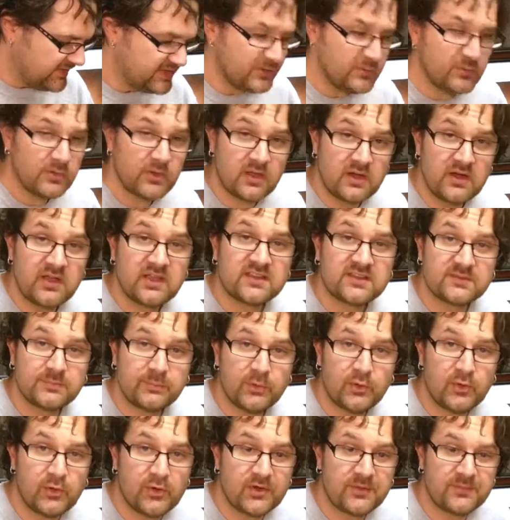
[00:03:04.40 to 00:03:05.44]
then we're going to
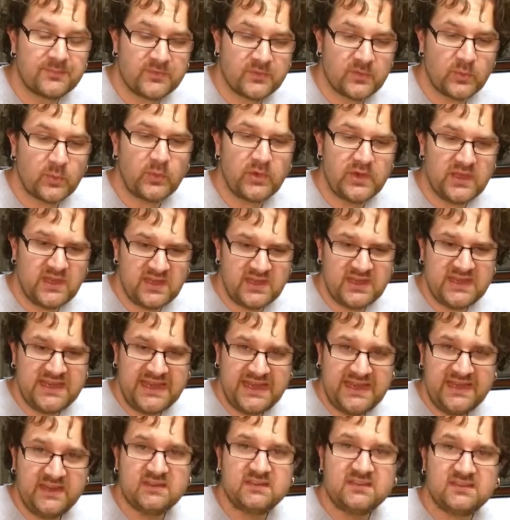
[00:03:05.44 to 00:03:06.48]
explore. So we
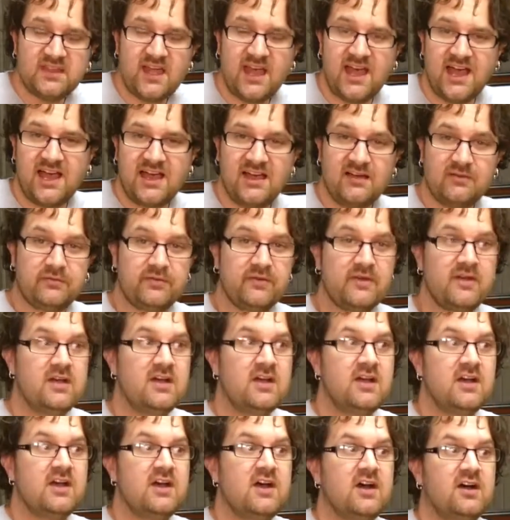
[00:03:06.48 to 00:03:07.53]
need to have
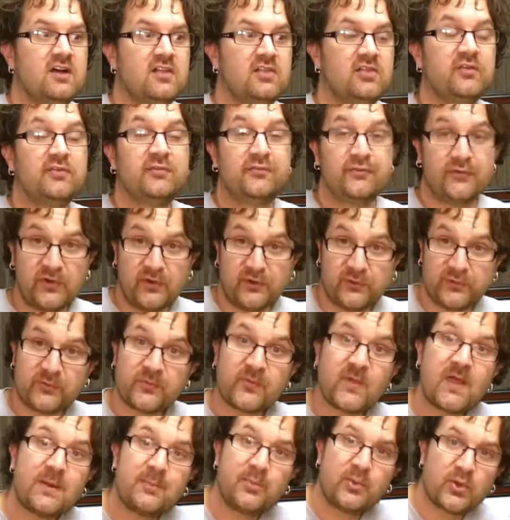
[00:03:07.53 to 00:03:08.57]
the full
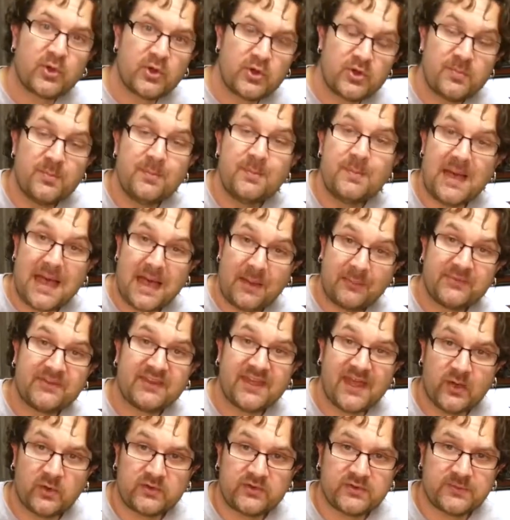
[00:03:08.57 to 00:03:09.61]
fretboard mapped
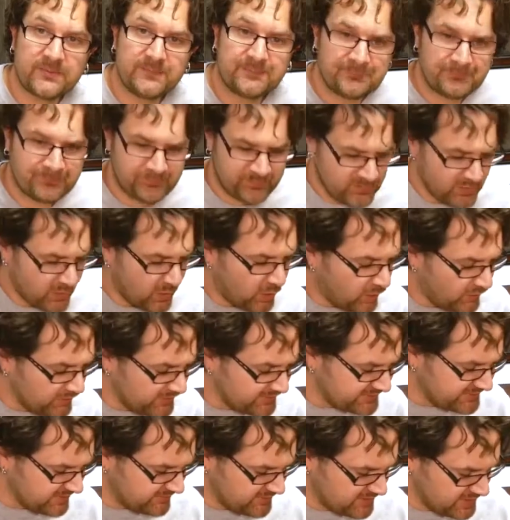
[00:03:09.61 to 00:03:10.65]
out. All
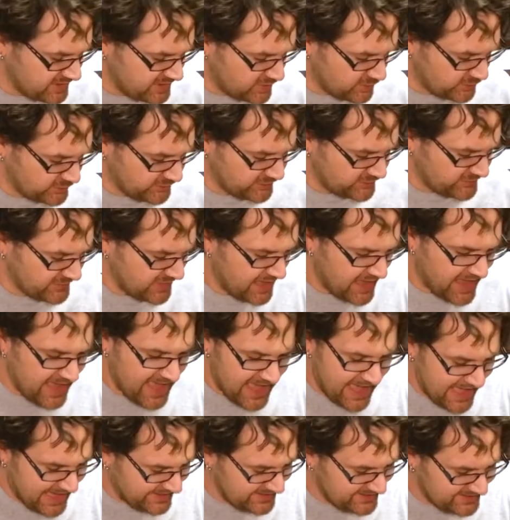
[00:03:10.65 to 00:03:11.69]
the 7 notes,
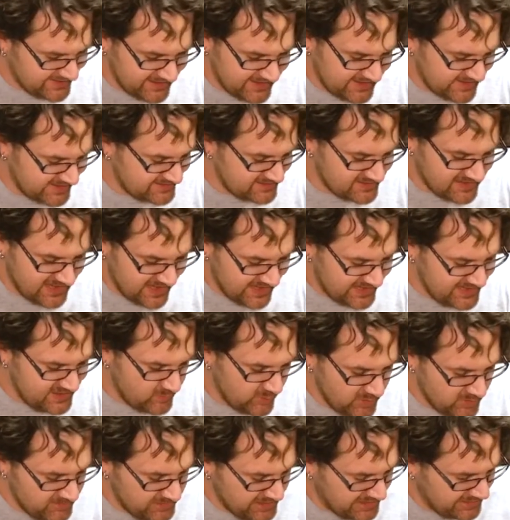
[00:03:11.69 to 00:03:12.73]

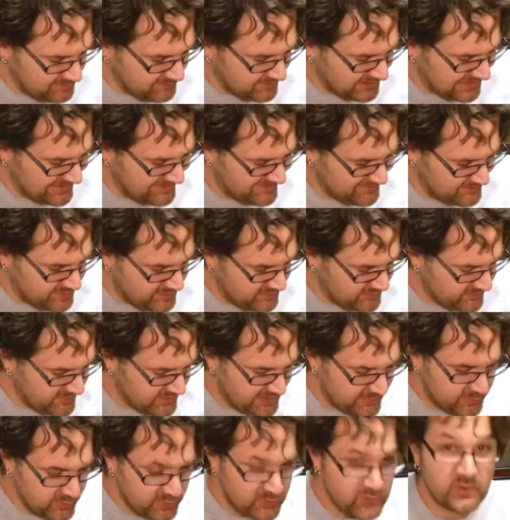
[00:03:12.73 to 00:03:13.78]
anywhere we can play them on the
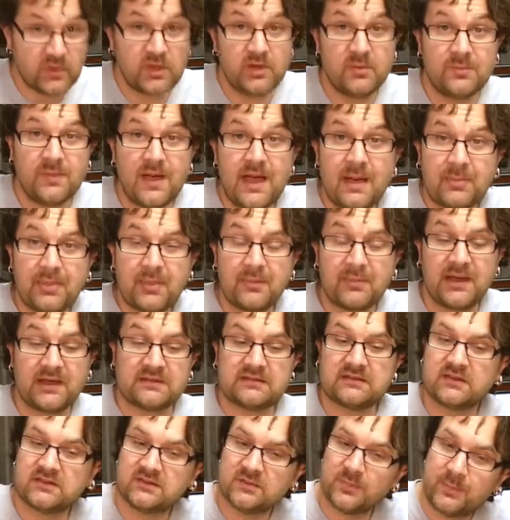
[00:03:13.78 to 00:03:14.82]
fretboard, we're going to map them
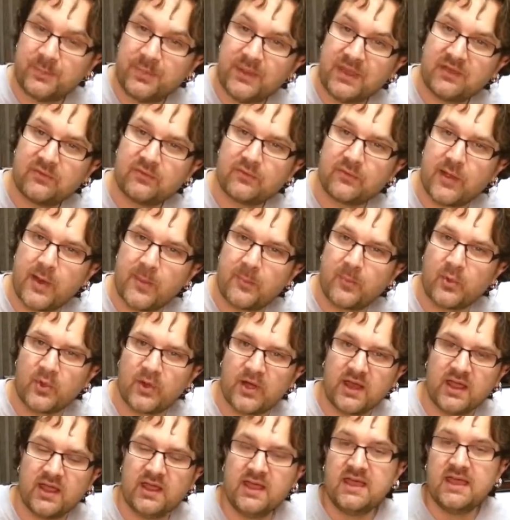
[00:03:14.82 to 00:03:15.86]
out. So it's a big
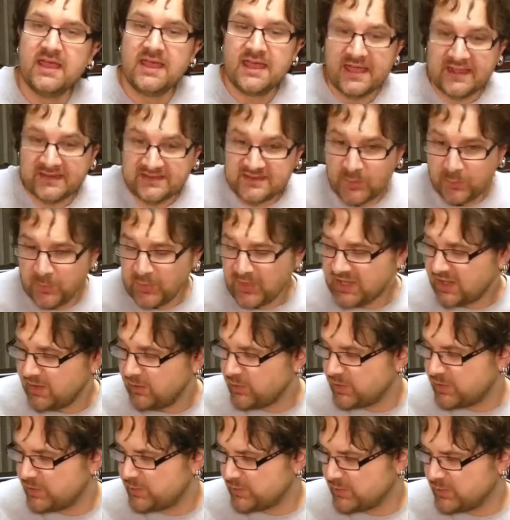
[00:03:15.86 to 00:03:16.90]
fretboard. And typically
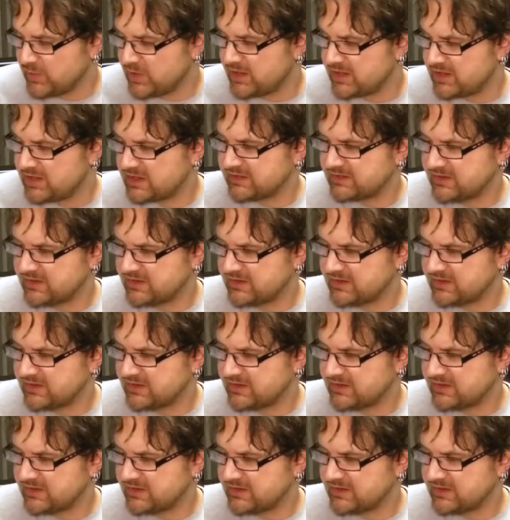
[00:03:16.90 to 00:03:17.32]
when